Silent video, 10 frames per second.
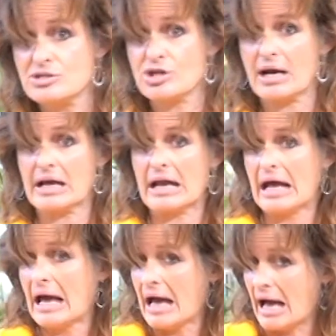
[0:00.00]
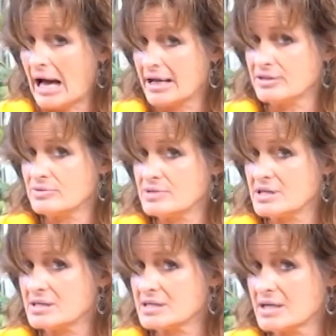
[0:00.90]
to check it. I use
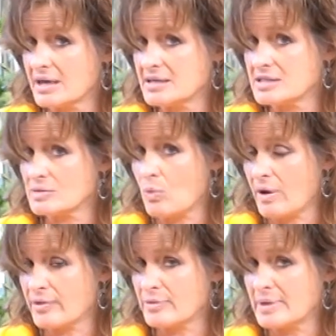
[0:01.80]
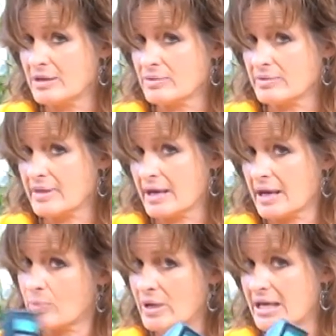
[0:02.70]
this nice water meter
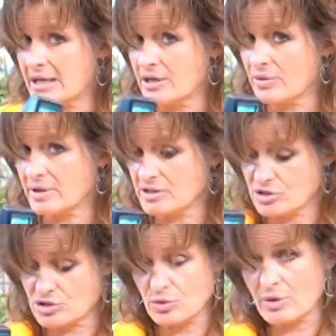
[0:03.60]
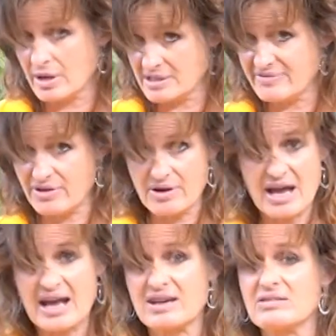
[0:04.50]
that we get here at the store. It's very
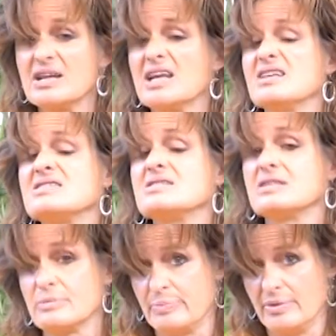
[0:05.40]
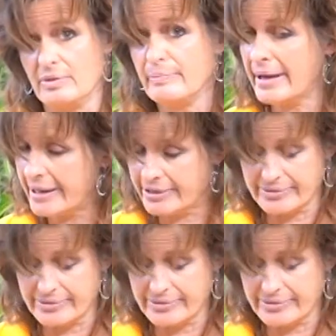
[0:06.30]
accurate and it's simple. Make